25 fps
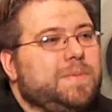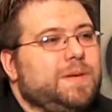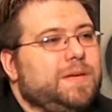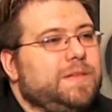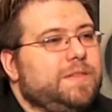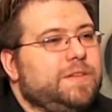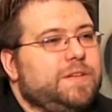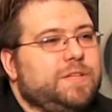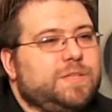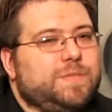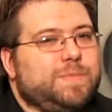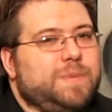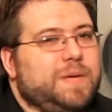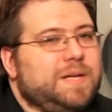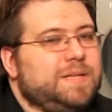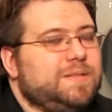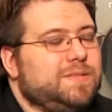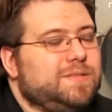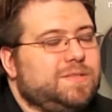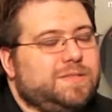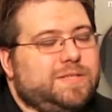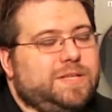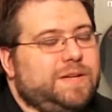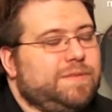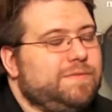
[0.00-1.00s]
And there's
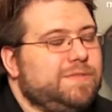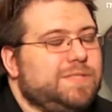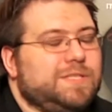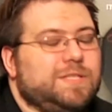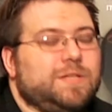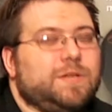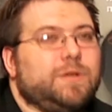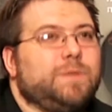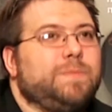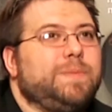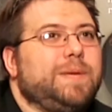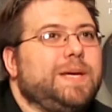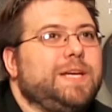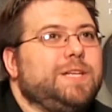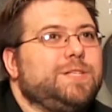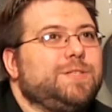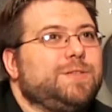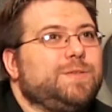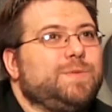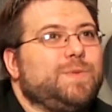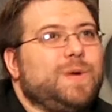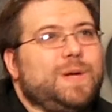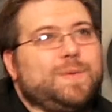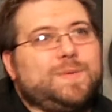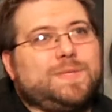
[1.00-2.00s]
buttons on every single page on
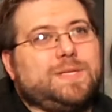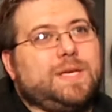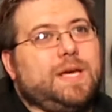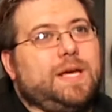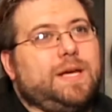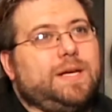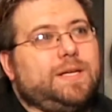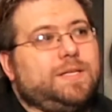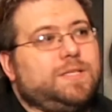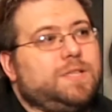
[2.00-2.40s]
the website.